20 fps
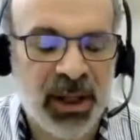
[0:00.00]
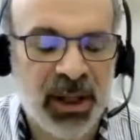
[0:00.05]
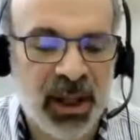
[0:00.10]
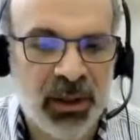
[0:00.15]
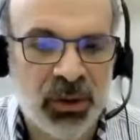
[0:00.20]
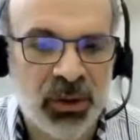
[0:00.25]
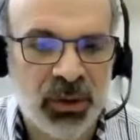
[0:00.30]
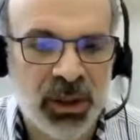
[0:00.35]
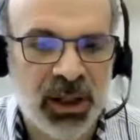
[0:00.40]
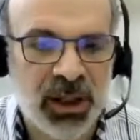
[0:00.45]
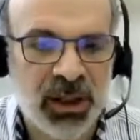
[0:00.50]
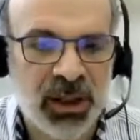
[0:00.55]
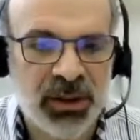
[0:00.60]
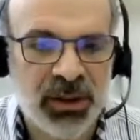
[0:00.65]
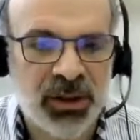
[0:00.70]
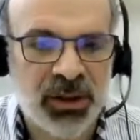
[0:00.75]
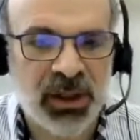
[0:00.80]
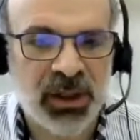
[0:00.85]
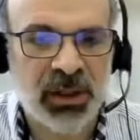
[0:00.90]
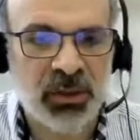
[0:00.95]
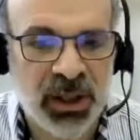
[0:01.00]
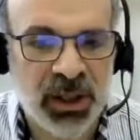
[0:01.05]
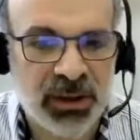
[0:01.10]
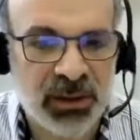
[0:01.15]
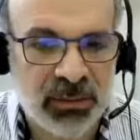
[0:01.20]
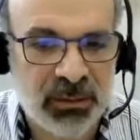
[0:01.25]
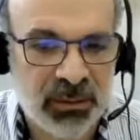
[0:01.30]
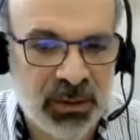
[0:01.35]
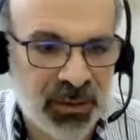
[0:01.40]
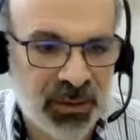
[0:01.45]
actually
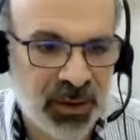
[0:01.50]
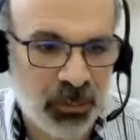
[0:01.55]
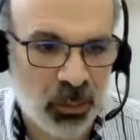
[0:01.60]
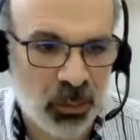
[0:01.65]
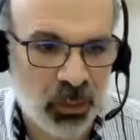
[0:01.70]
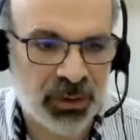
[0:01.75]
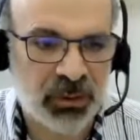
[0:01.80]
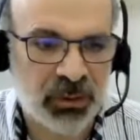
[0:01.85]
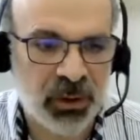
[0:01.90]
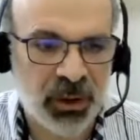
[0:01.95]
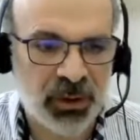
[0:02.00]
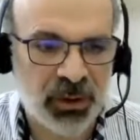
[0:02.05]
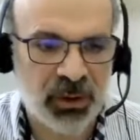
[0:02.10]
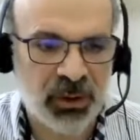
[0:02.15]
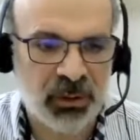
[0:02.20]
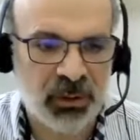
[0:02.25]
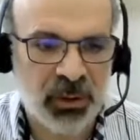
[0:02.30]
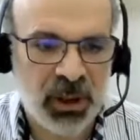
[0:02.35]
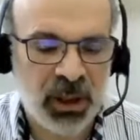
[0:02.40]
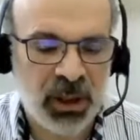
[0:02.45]
generate this epoch structure